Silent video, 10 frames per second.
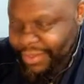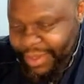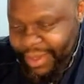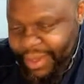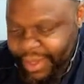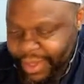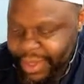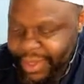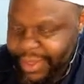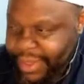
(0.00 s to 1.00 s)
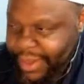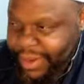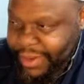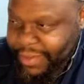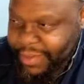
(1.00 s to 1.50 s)
Okay.
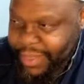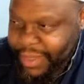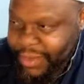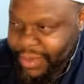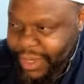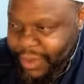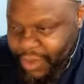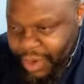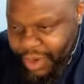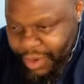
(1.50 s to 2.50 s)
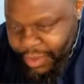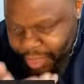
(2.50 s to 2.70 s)
Then we take water